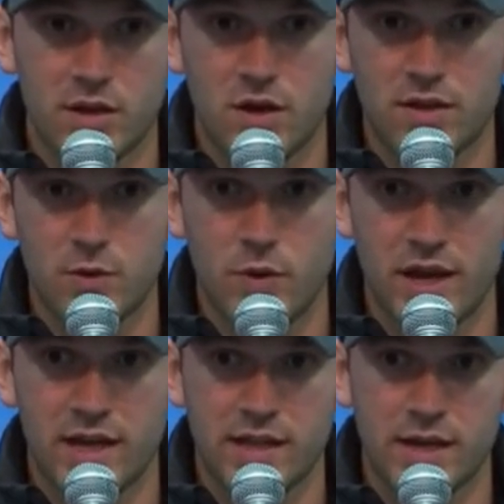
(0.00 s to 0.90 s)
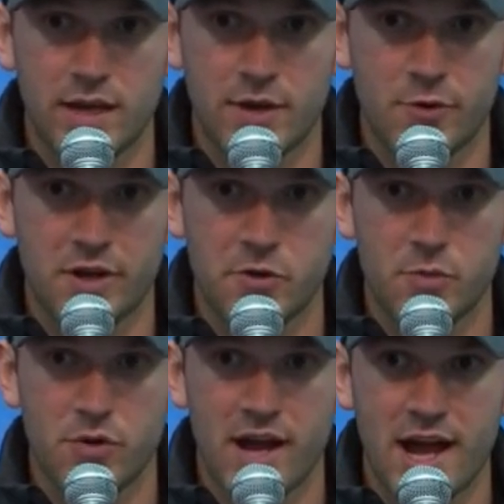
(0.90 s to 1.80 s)
Luckily, we got a great
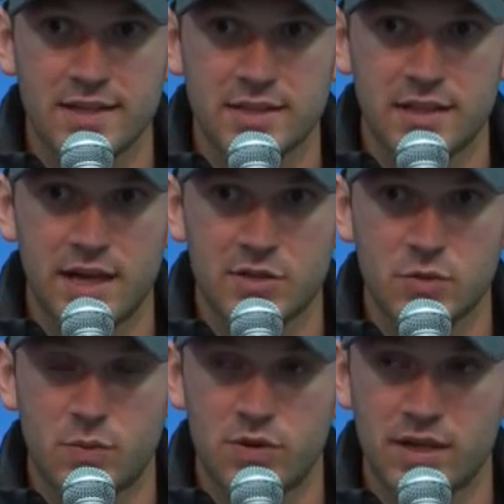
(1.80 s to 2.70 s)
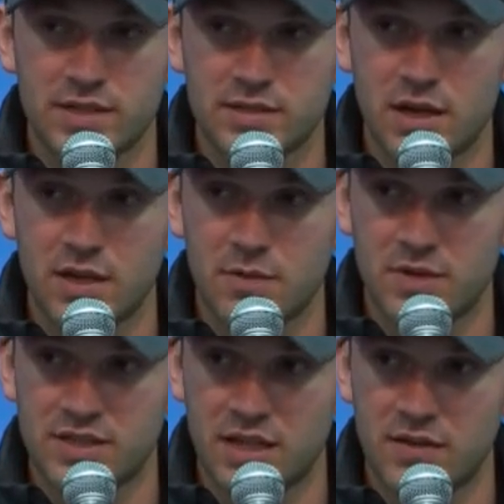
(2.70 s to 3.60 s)
group of guys that they are supporting Scott and
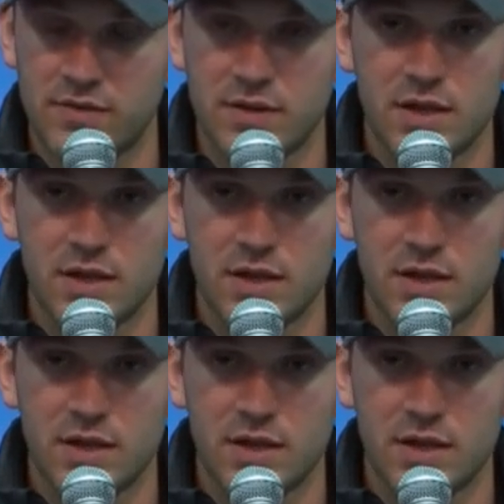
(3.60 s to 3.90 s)
myself